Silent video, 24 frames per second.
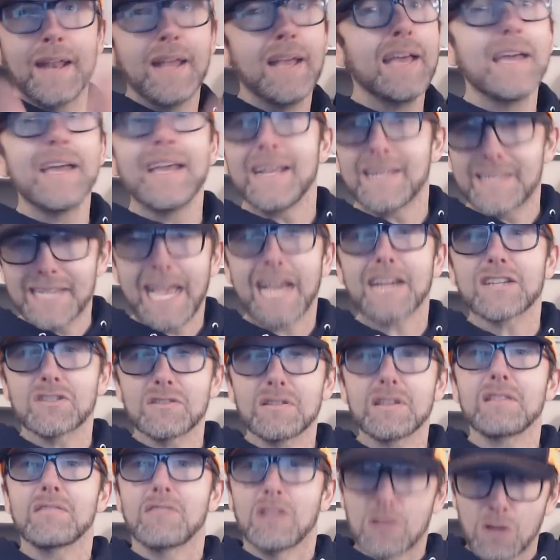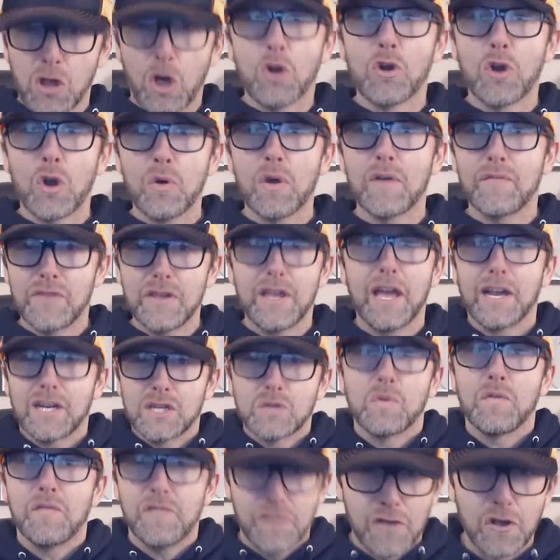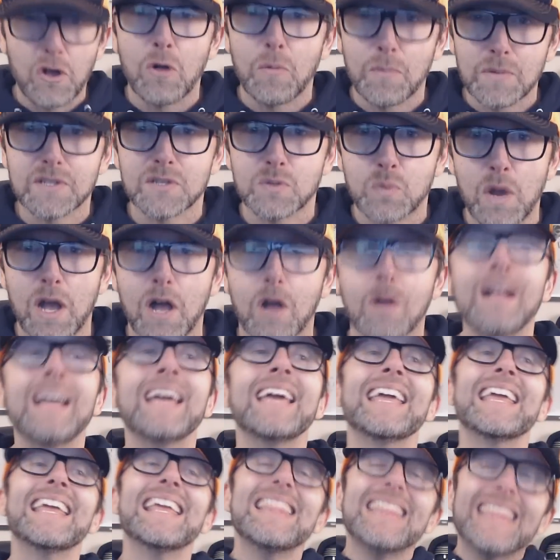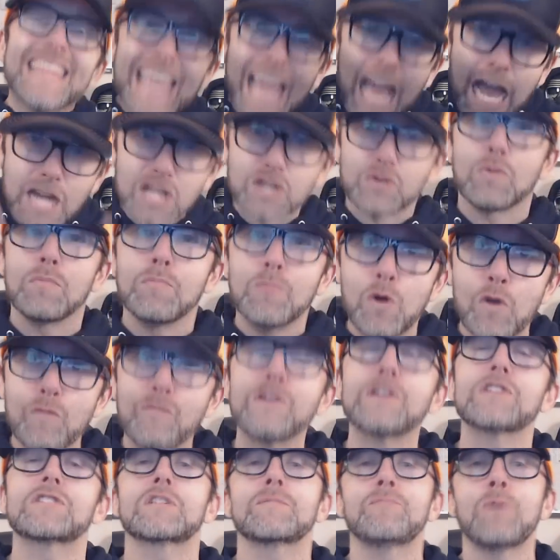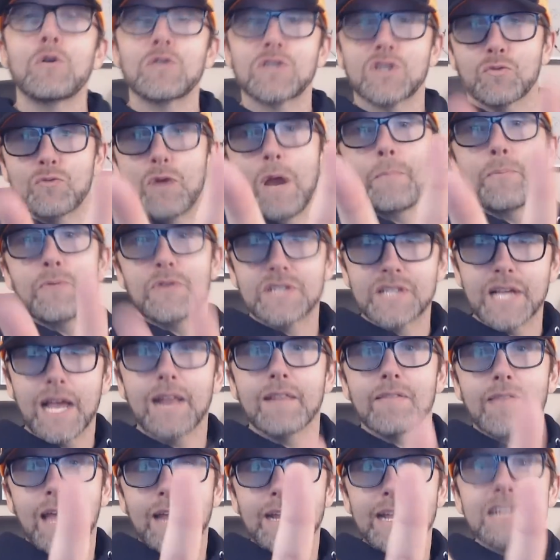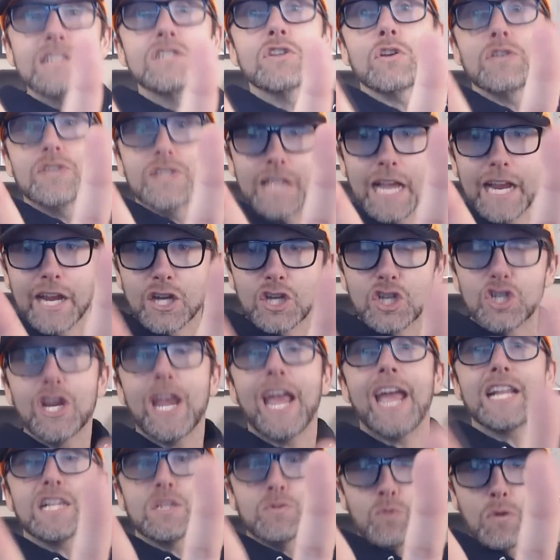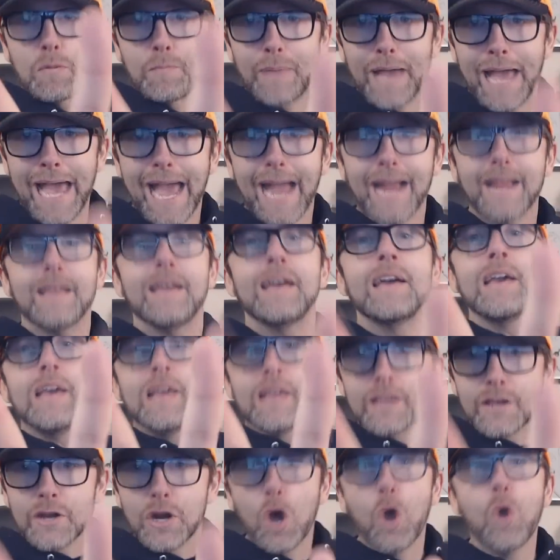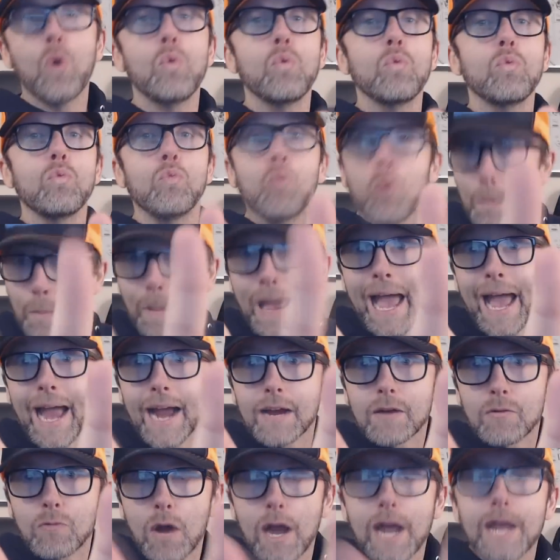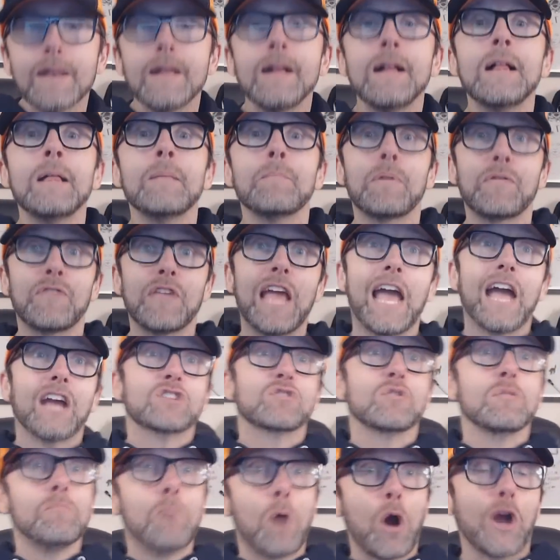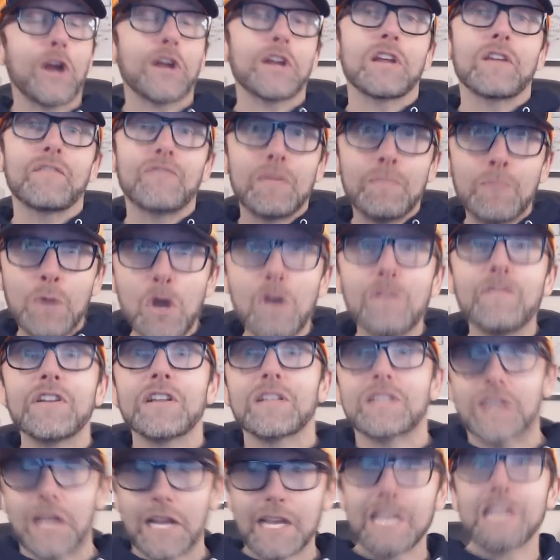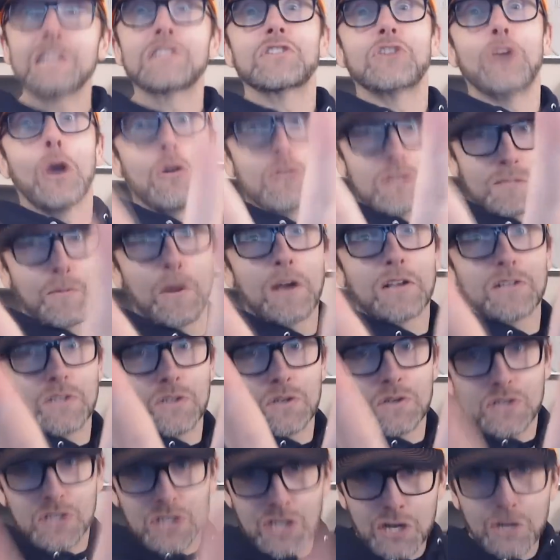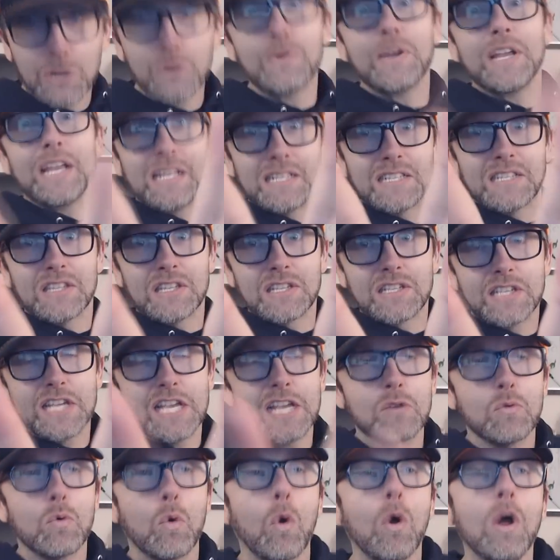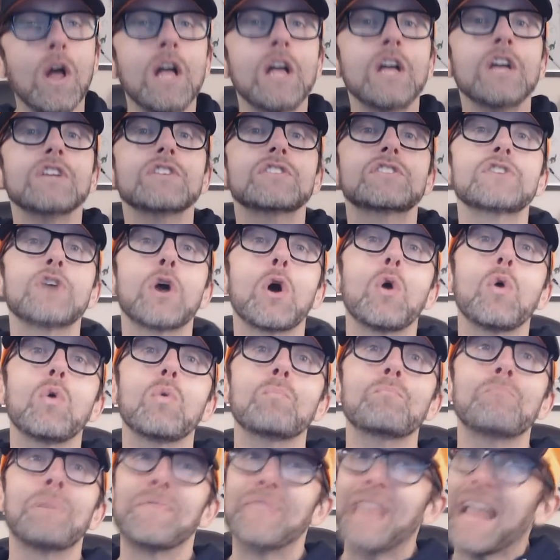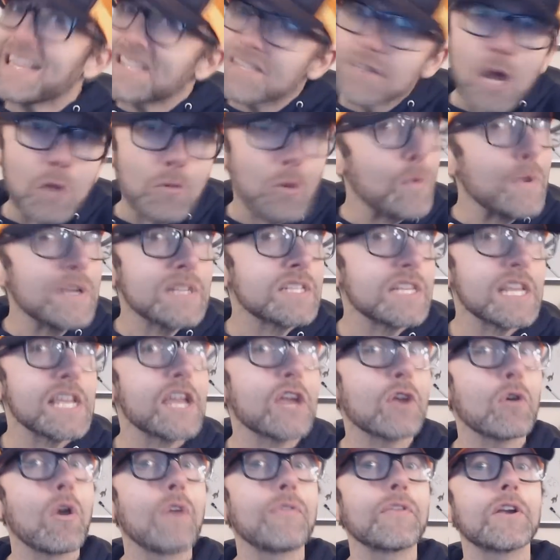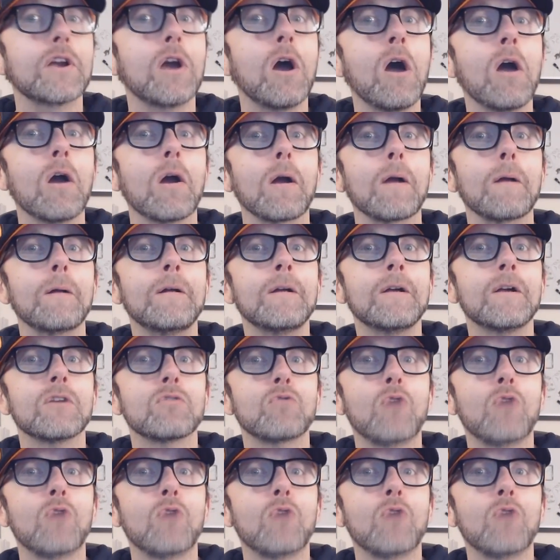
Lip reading: that. It's actually the logo of the actual film as well. In the actual movie, it's supposed to represent that it's our second chance, we're back, you know, we're back, right? But the actual marketing of the movie, it's like, it's Ghostbusters 2, it's the sequel. So, but that's not what we see here on the car,